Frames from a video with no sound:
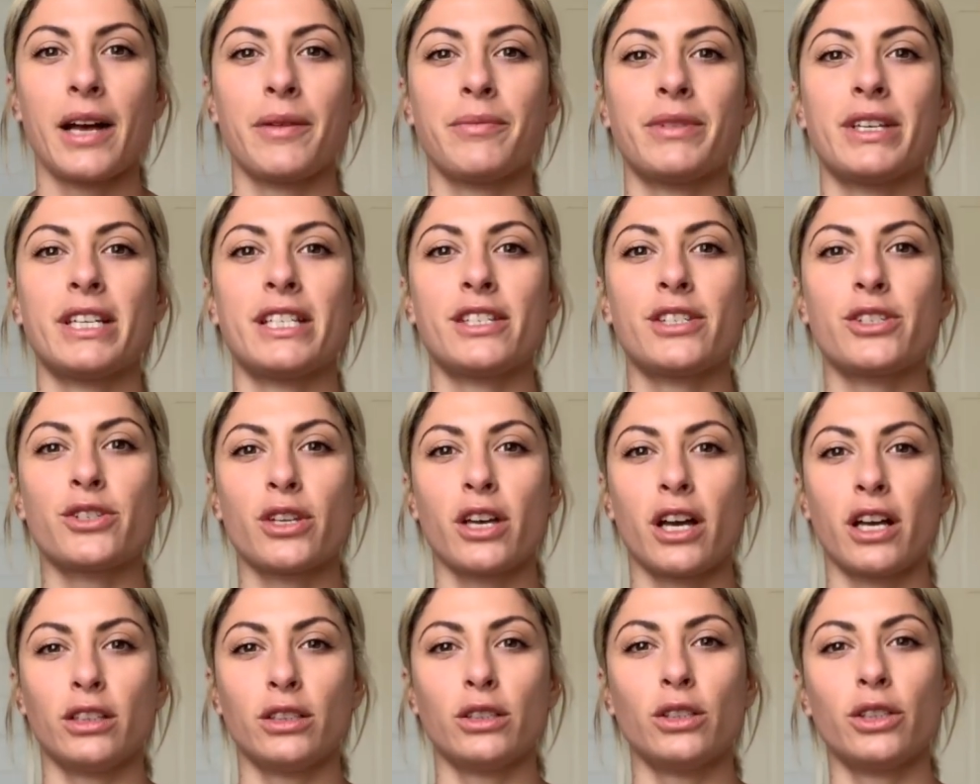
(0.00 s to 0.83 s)
there's
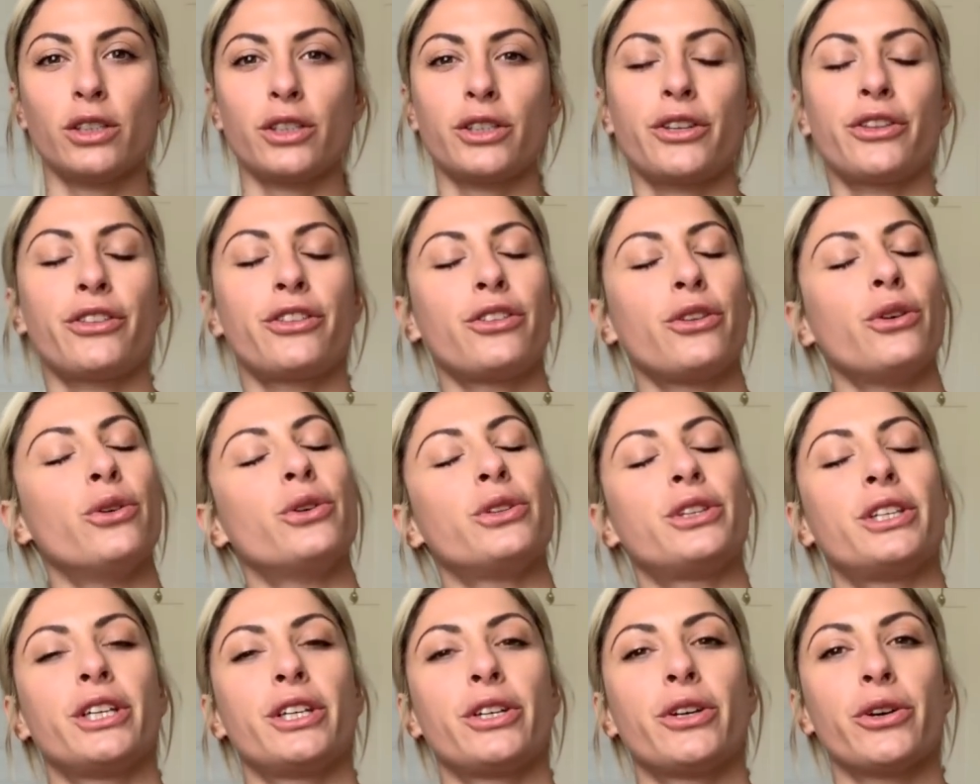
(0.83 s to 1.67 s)
a lot of
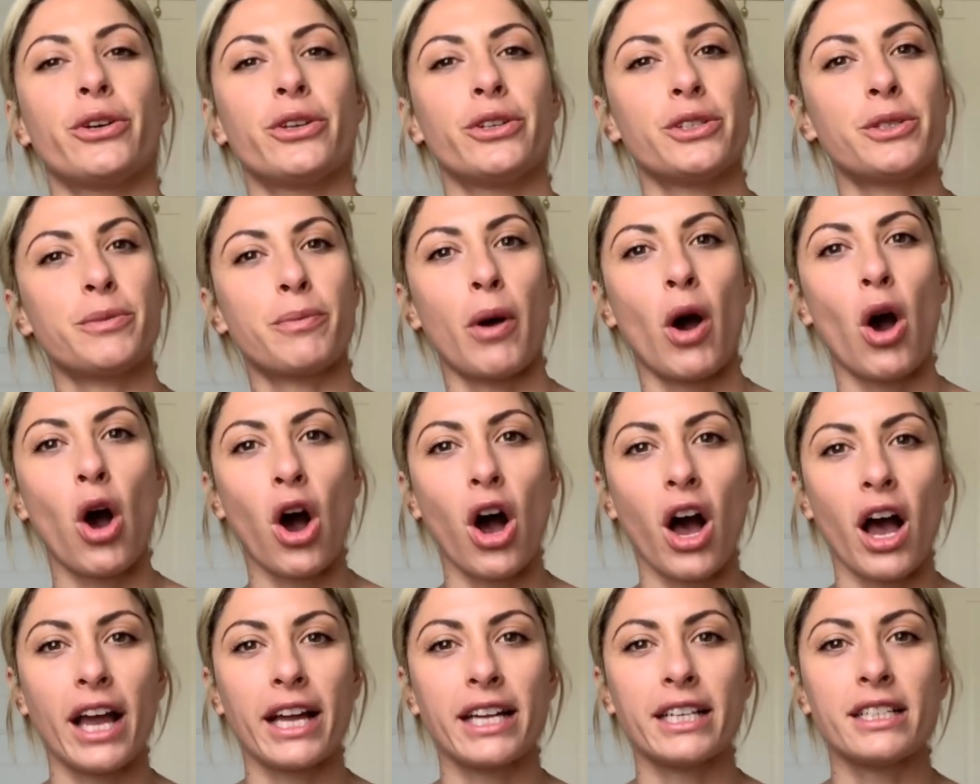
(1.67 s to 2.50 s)
thought that goes
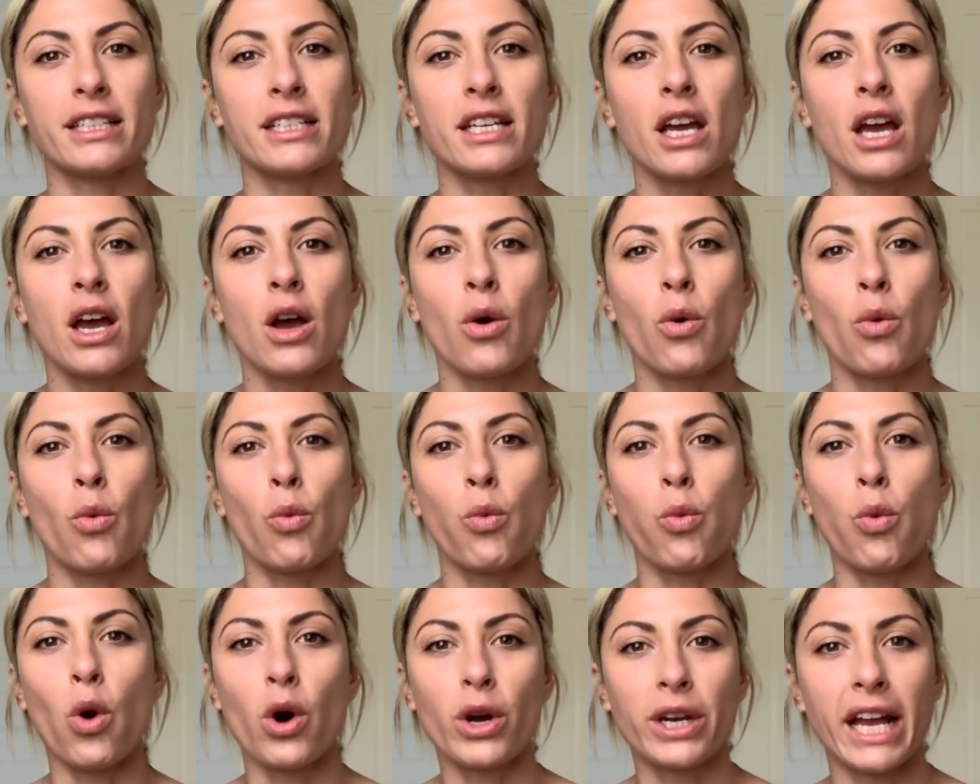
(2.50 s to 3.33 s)
behind
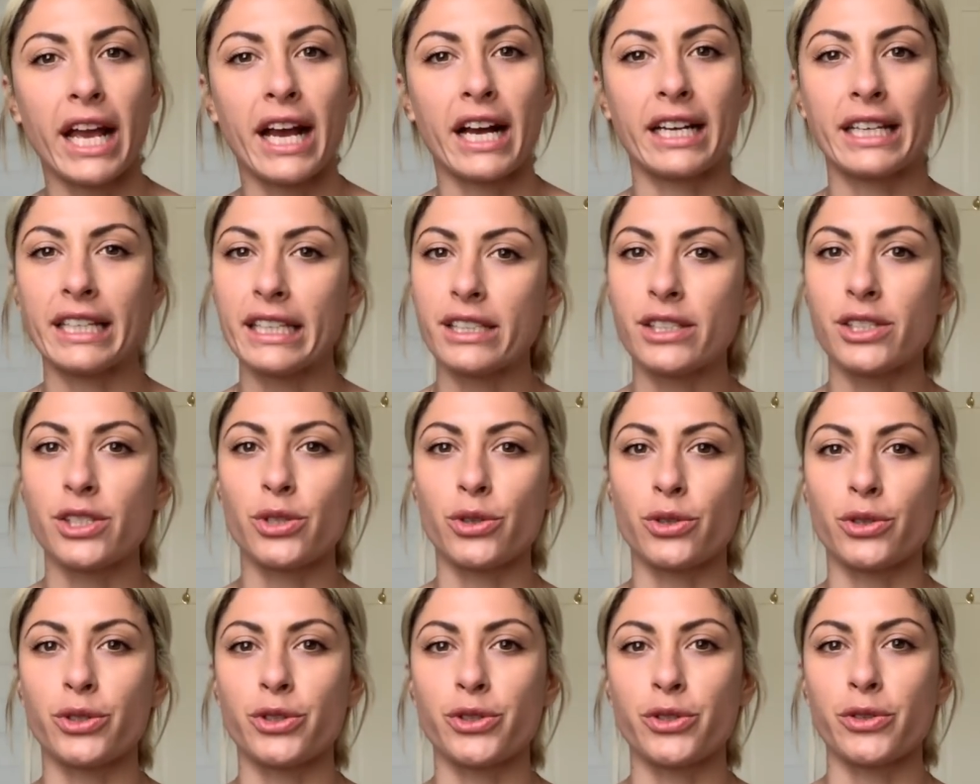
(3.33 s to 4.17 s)
what our
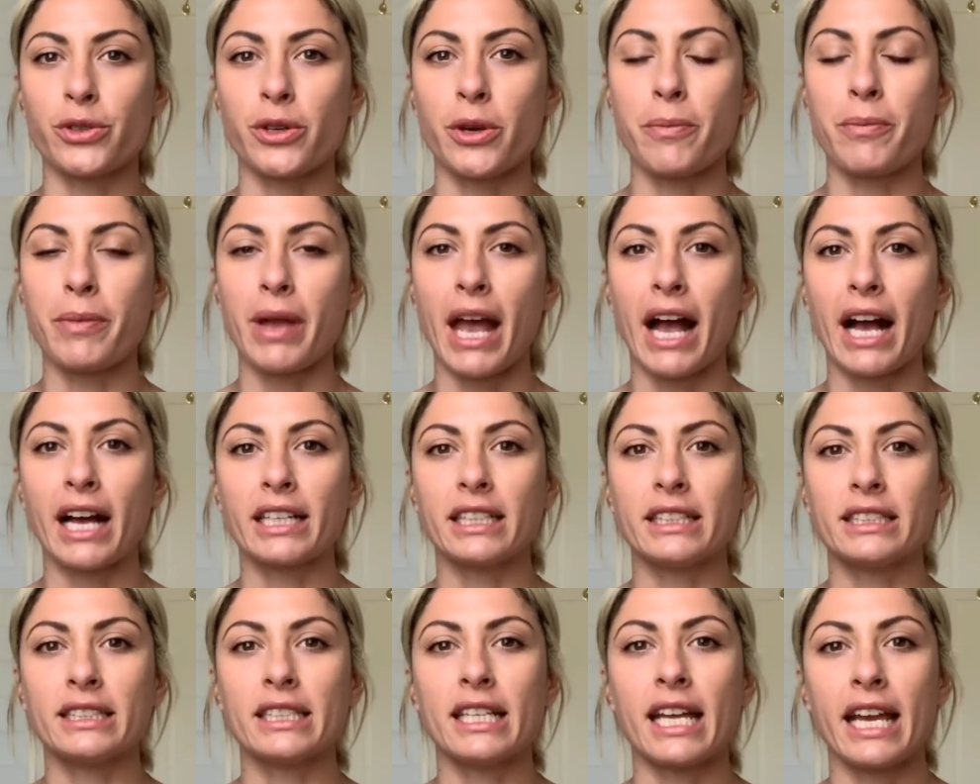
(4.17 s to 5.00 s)
installs are about,
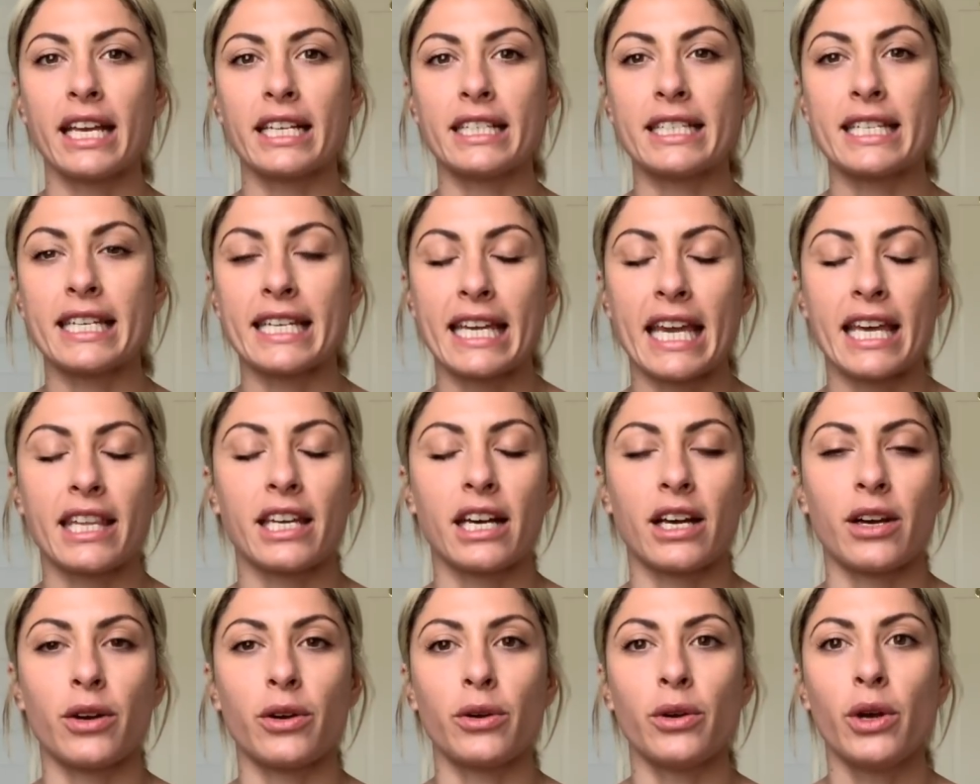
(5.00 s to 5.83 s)
and
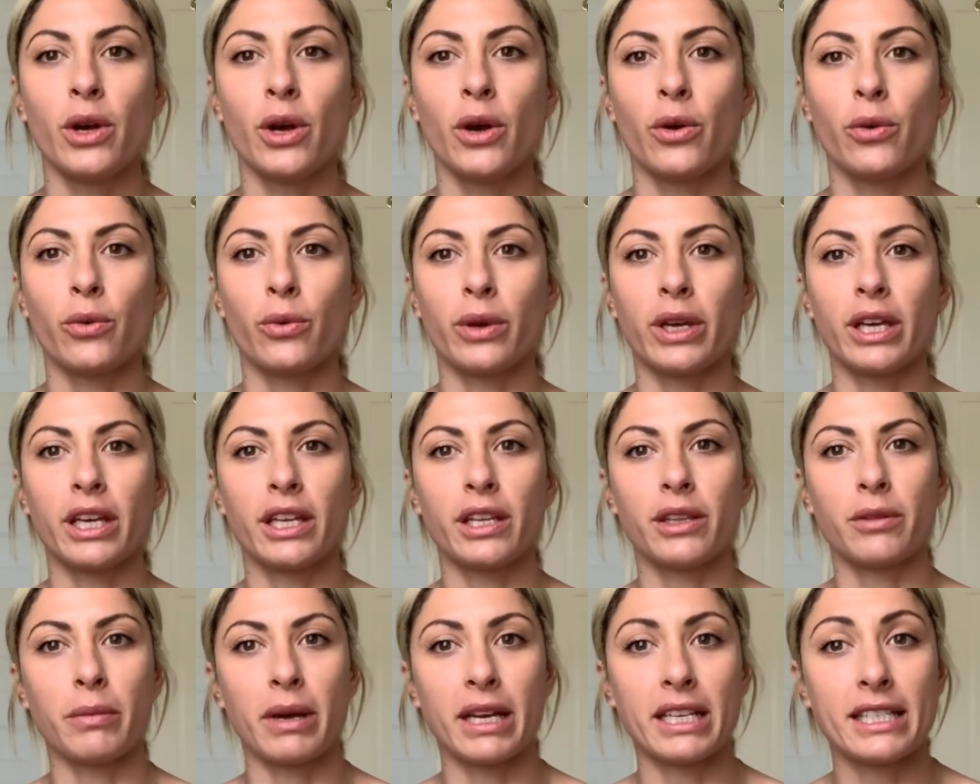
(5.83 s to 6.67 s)
together
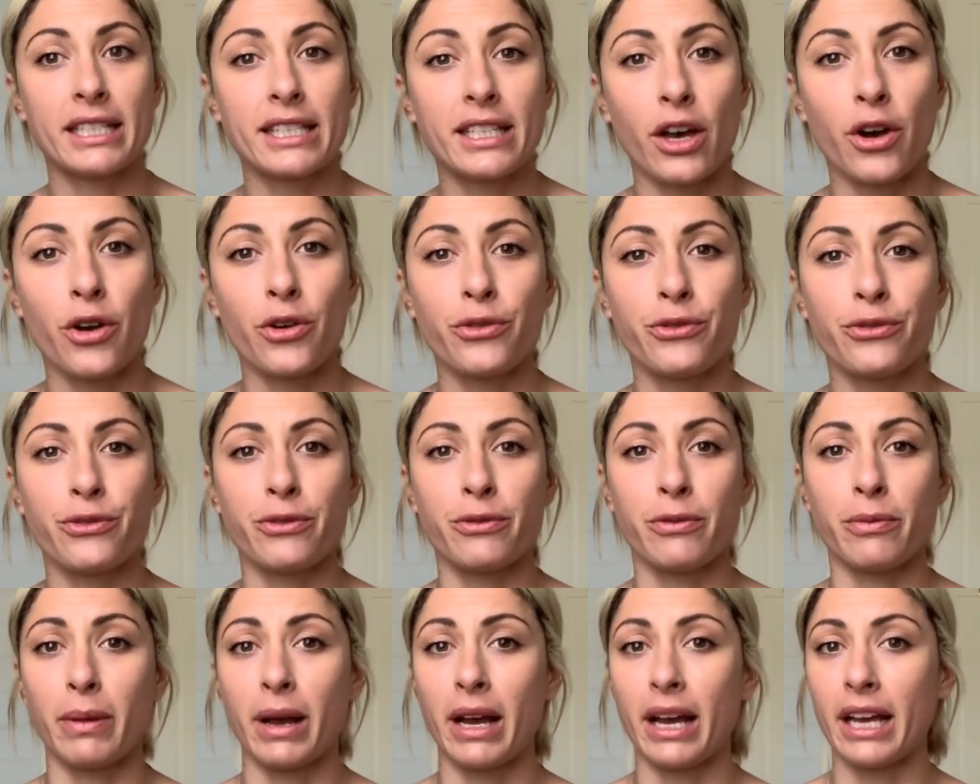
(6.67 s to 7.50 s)
with myself,
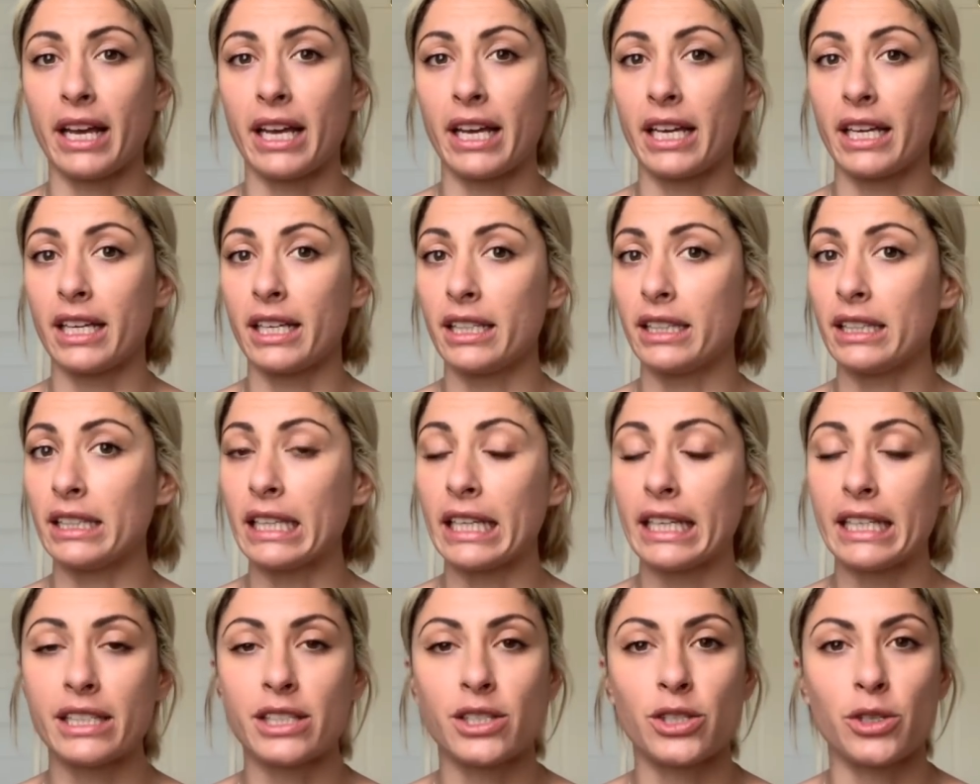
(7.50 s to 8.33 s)
my
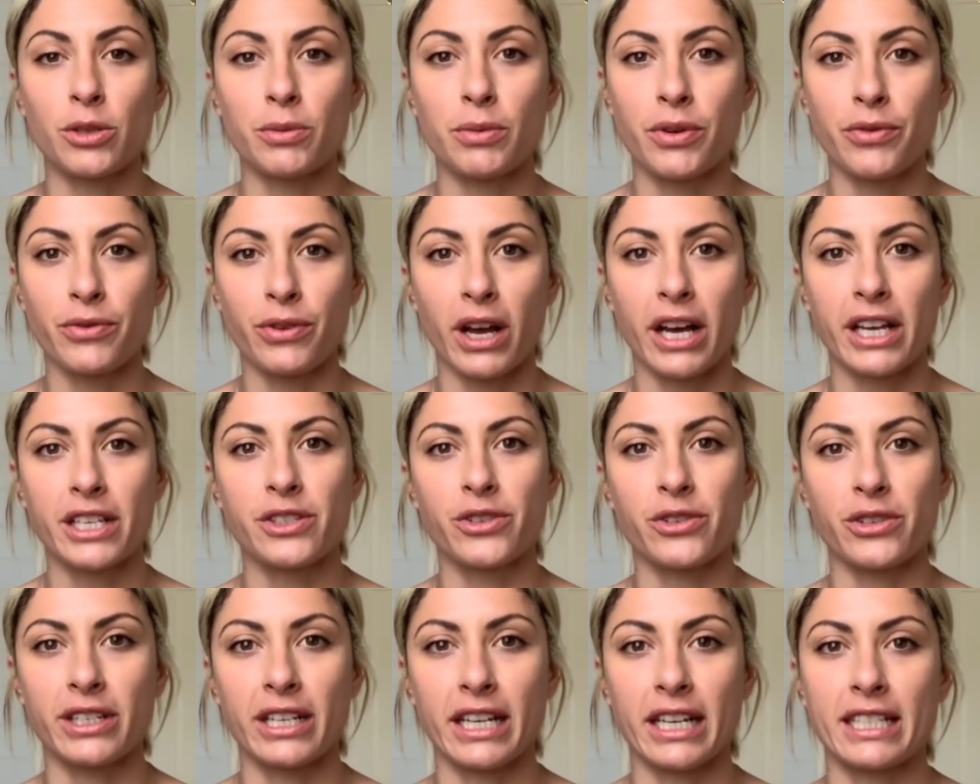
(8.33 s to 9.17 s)
lead
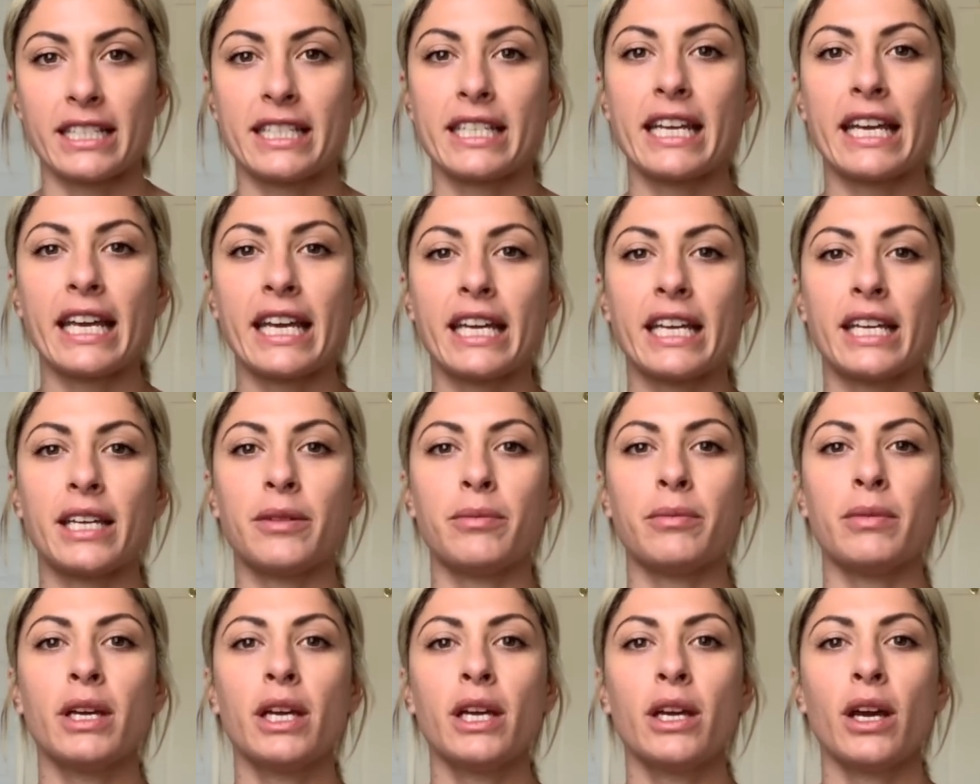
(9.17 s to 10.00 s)
supervisor and our
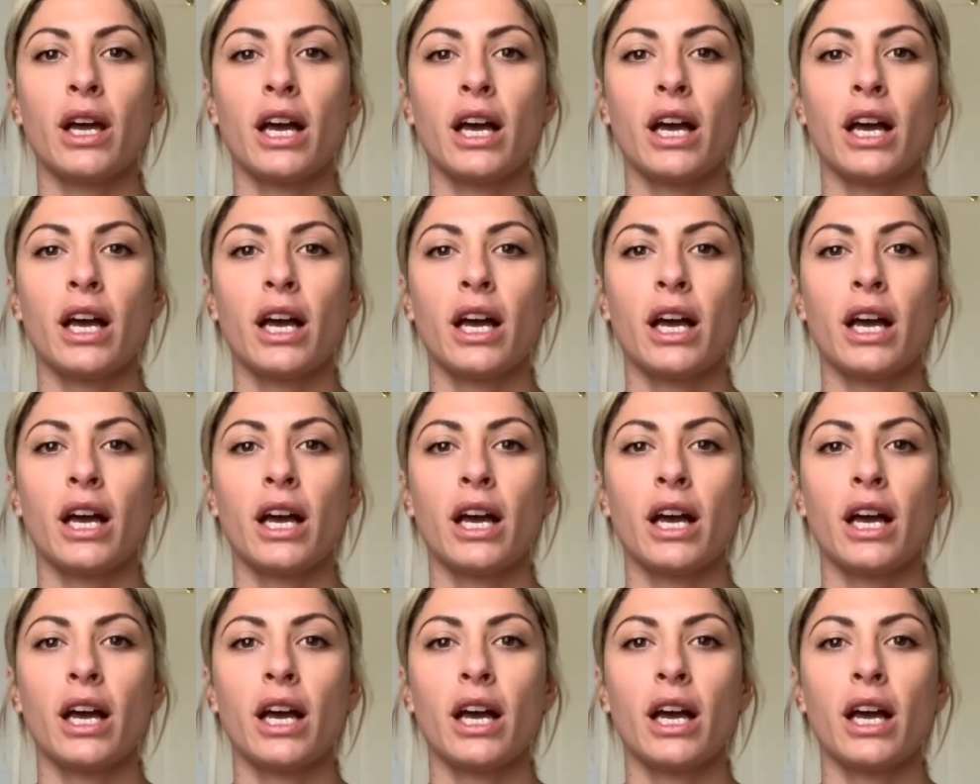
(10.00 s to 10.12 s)
team,